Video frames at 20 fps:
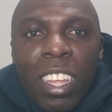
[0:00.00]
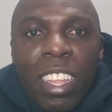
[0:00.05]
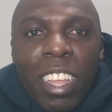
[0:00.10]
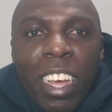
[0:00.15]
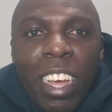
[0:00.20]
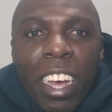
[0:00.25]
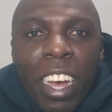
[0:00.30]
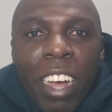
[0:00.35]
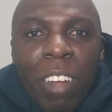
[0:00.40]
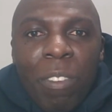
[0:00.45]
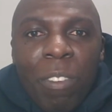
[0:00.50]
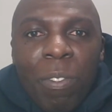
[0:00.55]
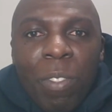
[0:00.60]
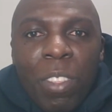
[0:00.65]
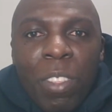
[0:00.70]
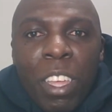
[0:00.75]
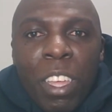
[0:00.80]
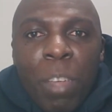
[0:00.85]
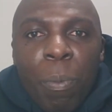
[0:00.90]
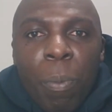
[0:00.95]

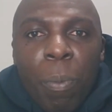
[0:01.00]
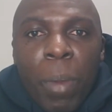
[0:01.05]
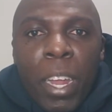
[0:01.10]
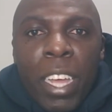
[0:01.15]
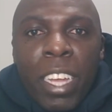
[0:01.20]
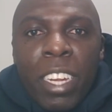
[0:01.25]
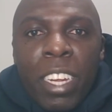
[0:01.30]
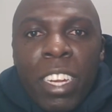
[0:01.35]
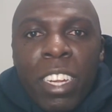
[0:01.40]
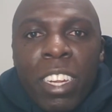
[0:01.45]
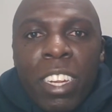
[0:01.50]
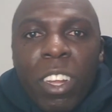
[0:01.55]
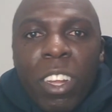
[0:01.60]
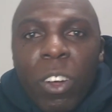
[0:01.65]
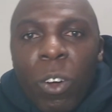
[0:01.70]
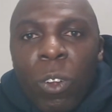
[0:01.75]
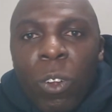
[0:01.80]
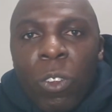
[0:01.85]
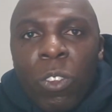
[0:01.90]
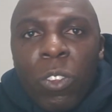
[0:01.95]
They played
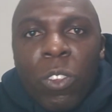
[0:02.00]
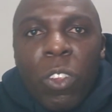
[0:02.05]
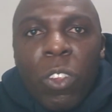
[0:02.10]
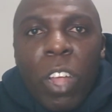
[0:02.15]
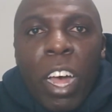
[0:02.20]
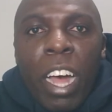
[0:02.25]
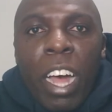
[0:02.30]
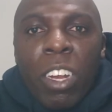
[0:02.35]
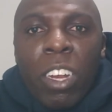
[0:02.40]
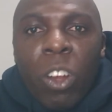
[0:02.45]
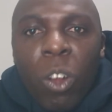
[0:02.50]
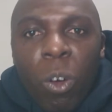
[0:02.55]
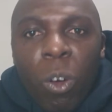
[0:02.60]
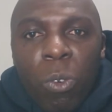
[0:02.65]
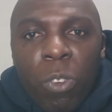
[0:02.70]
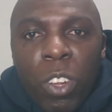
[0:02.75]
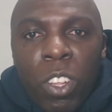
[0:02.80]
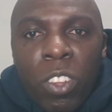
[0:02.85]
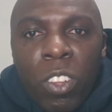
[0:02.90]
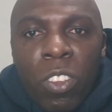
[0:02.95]
us at
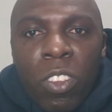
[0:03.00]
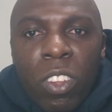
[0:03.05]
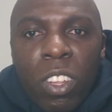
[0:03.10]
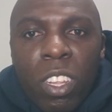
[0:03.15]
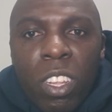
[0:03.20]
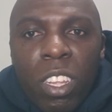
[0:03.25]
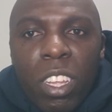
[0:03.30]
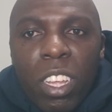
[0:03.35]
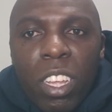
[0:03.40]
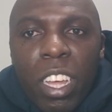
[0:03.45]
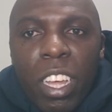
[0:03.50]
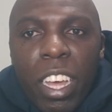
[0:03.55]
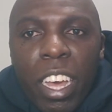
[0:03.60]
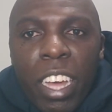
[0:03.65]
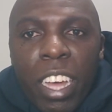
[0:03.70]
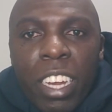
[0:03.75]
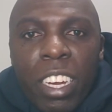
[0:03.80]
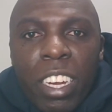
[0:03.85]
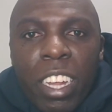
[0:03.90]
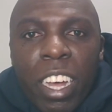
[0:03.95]
Loftus
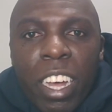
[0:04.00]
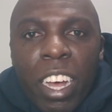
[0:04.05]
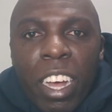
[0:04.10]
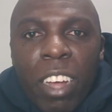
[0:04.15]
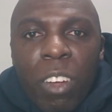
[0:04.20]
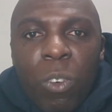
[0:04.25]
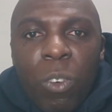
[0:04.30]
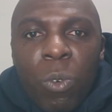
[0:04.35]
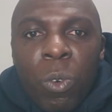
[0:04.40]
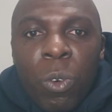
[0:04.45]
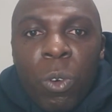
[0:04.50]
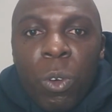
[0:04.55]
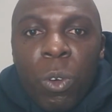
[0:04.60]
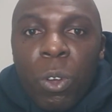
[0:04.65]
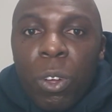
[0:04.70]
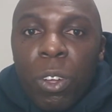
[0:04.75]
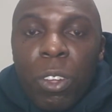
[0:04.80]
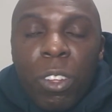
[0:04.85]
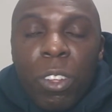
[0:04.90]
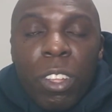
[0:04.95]
and
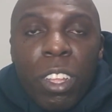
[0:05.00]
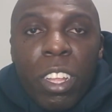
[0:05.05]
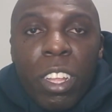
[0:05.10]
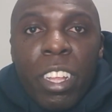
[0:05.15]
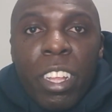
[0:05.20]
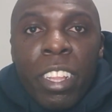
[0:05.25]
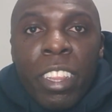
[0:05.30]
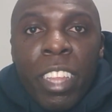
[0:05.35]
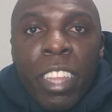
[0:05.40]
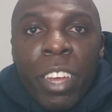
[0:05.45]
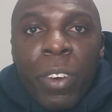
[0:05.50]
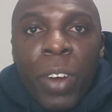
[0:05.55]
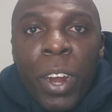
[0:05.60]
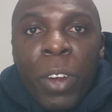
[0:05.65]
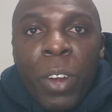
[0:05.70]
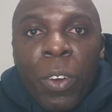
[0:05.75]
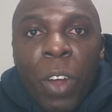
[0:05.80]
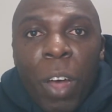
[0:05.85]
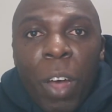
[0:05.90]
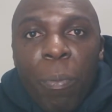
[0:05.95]
they
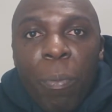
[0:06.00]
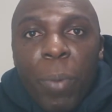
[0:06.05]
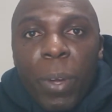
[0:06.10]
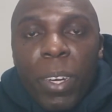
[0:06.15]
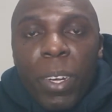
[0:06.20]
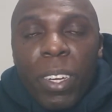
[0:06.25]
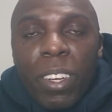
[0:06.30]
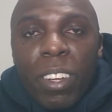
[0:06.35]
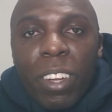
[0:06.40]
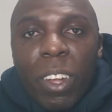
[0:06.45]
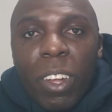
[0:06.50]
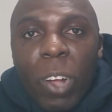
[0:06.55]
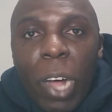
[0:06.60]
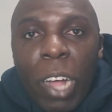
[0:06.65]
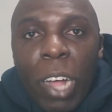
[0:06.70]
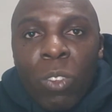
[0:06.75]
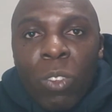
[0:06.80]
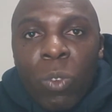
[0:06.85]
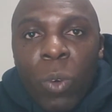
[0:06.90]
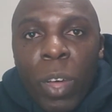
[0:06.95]
ran rampant
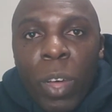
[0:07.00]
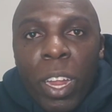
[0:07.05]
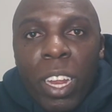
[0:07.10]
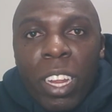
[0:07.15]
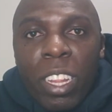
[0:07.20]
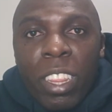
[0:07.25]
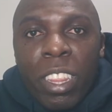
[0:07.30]
as well.